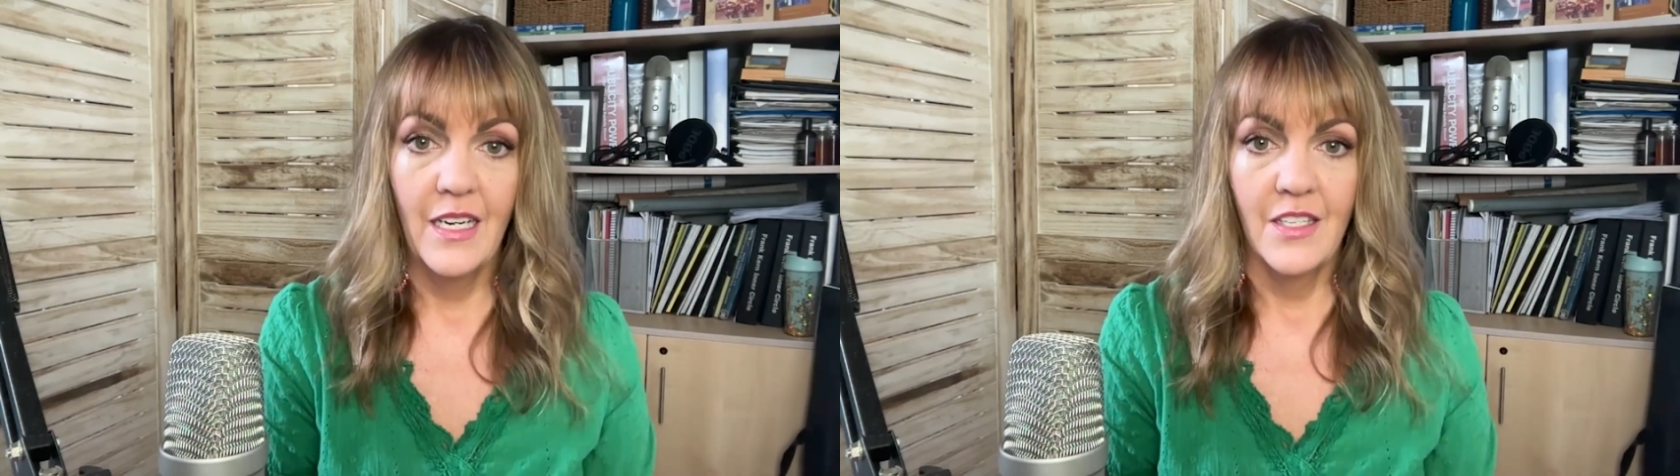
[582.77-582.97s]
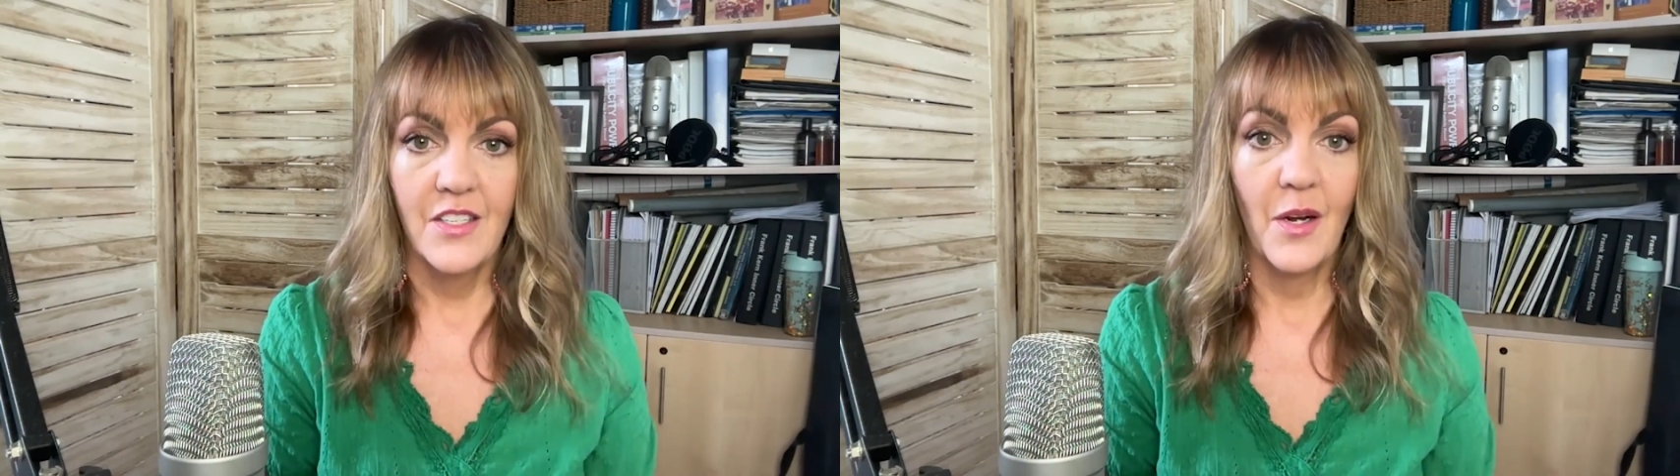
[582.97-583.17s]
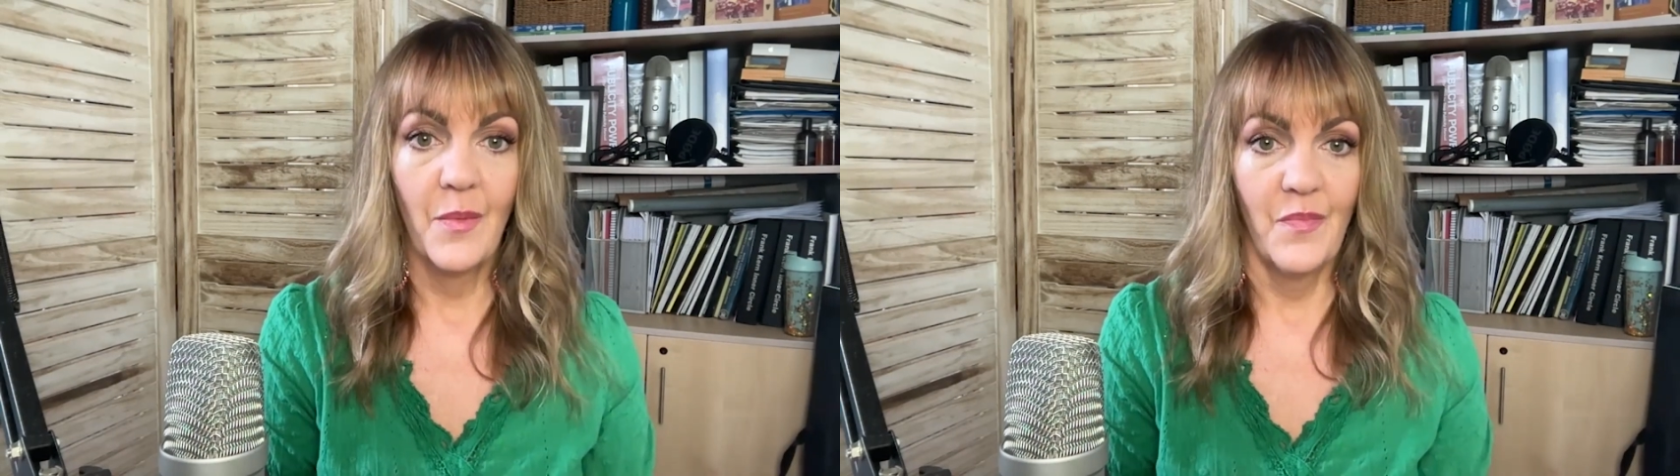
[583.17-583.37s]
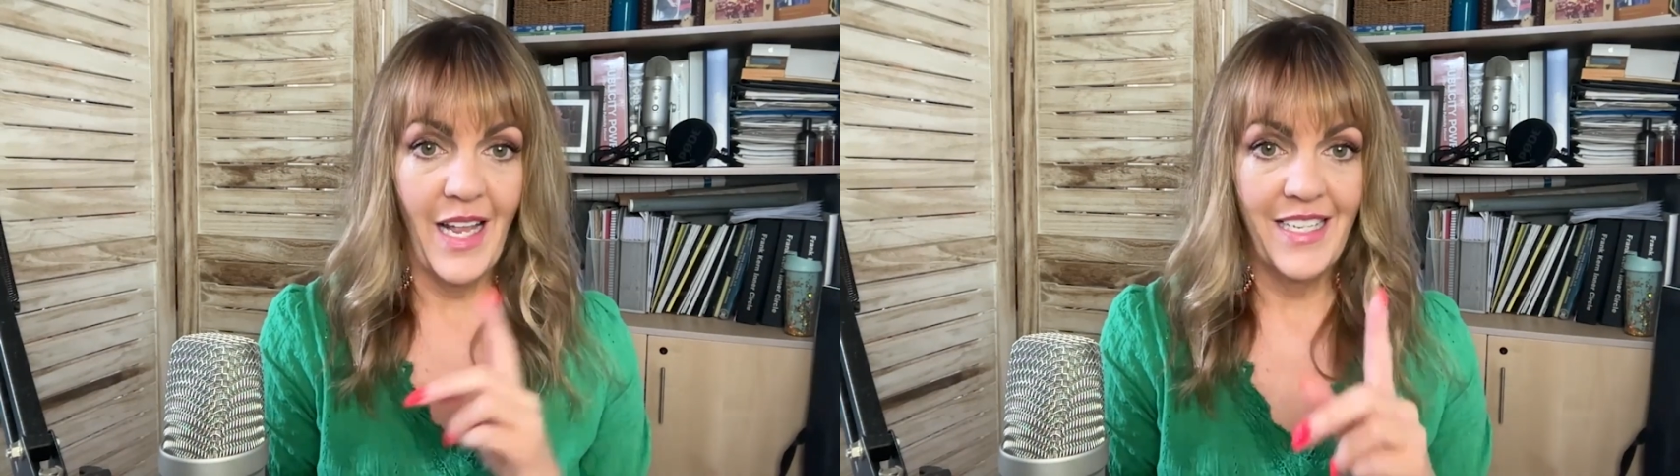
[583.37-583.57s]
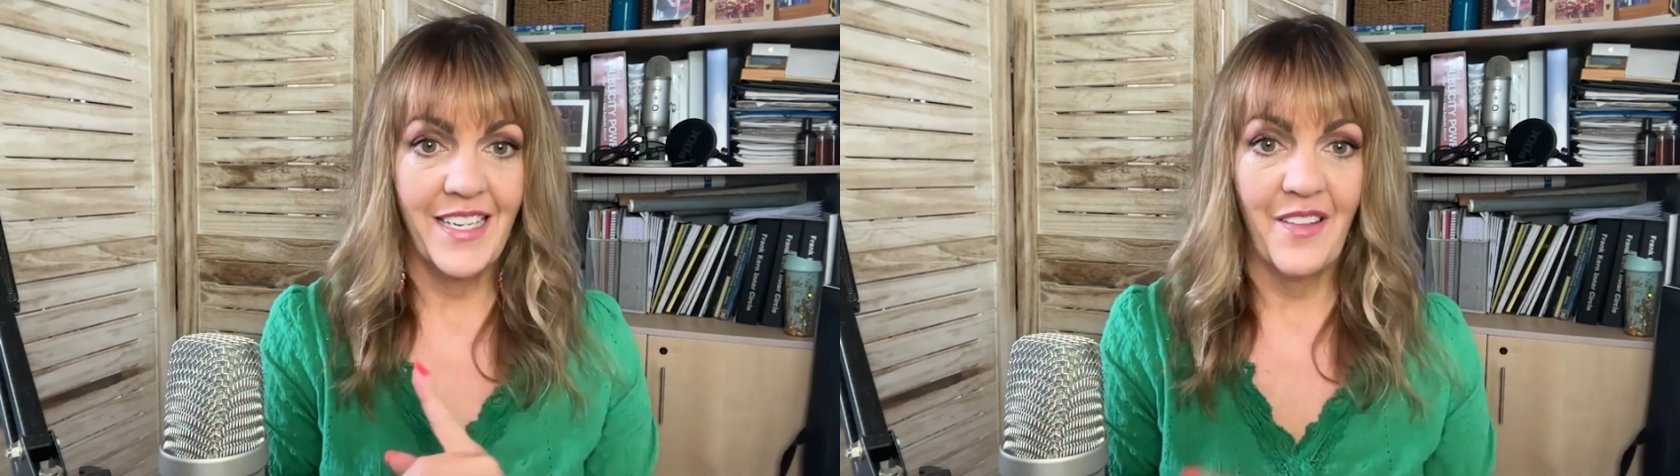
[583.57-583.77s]
So
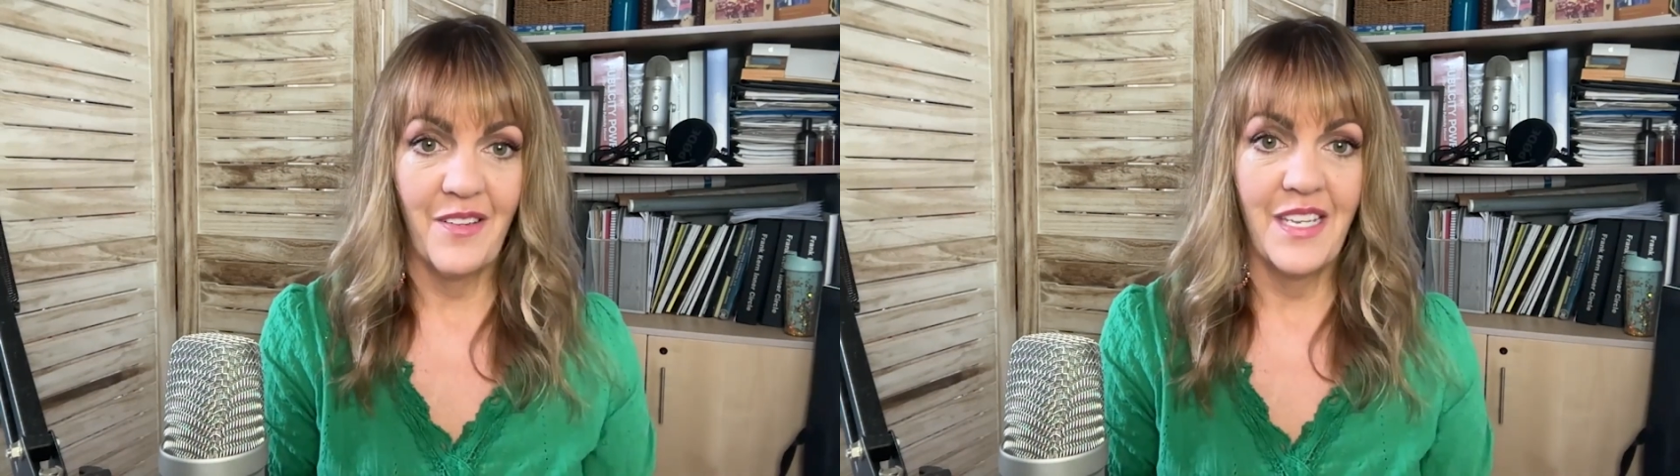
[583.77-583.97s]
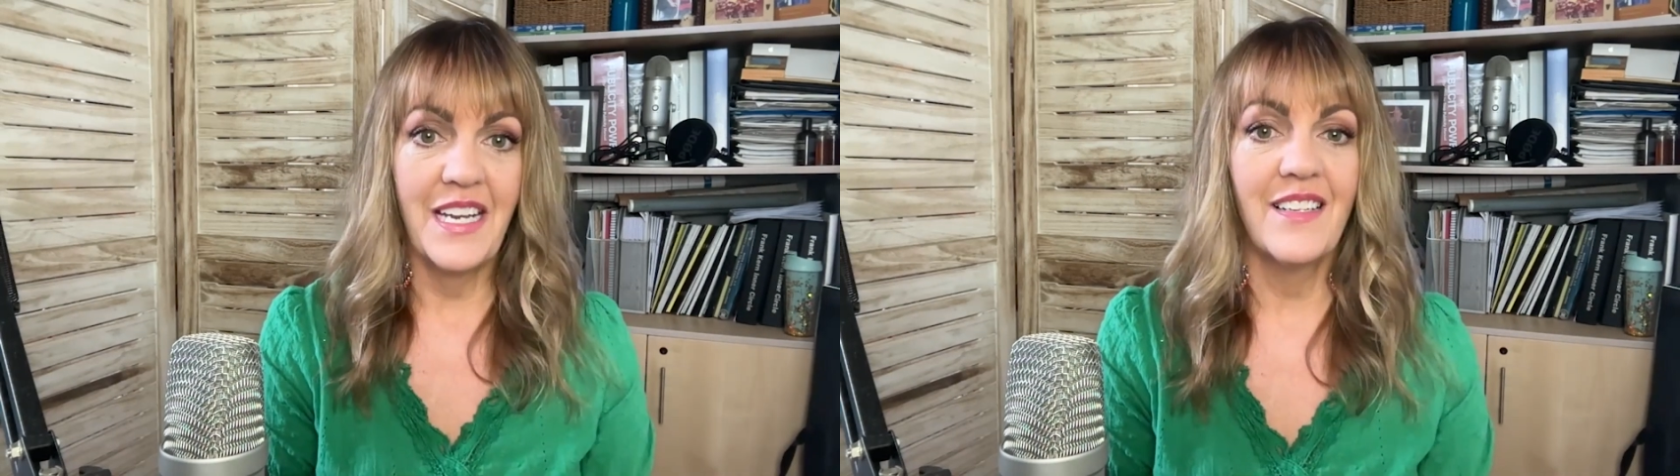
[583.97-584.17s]
that's another thing.